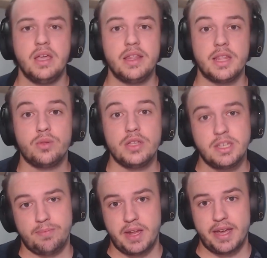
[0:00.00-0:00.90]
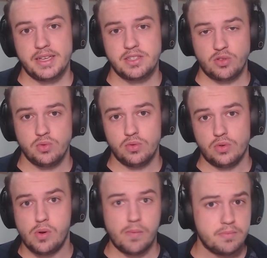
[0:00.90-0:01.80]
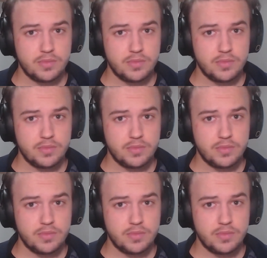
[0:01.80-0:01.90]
Now, this applies to